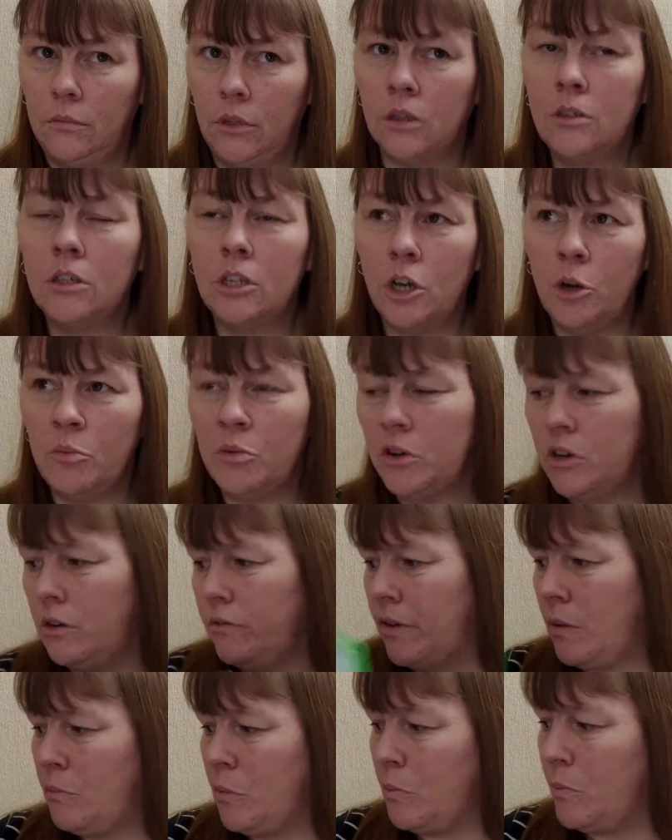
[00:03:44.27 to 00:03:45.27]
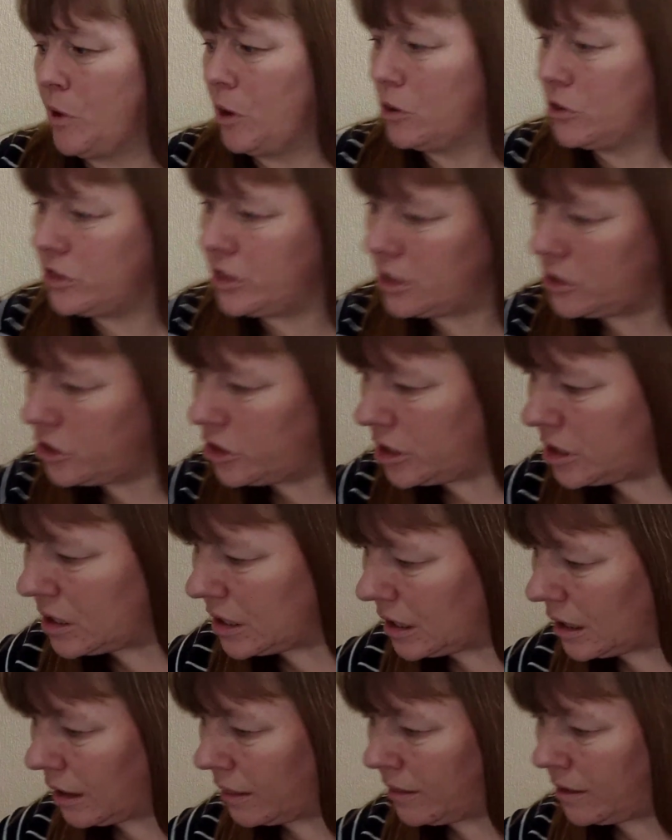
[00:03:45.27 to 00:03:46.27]
October and November boxes, she
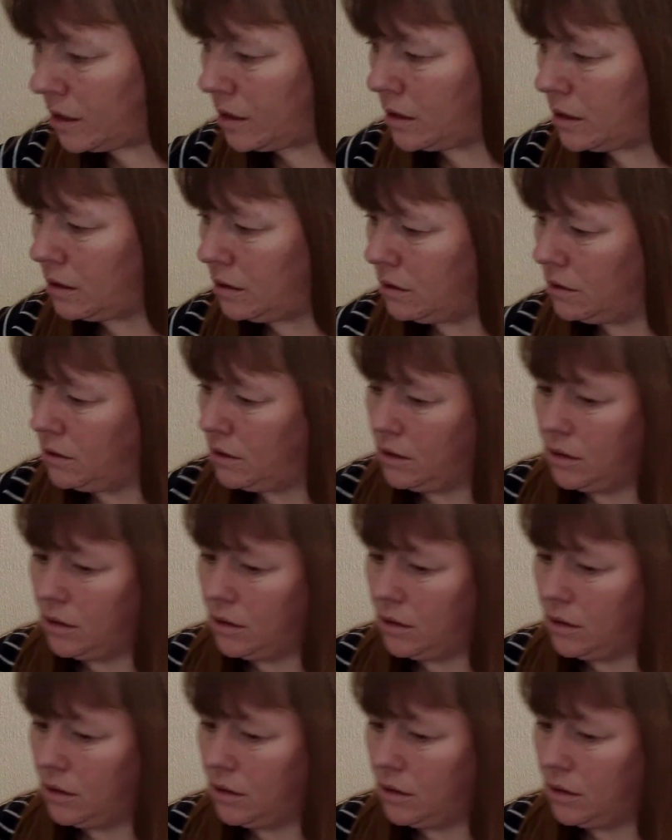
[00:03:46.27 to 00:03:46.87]
said, I think.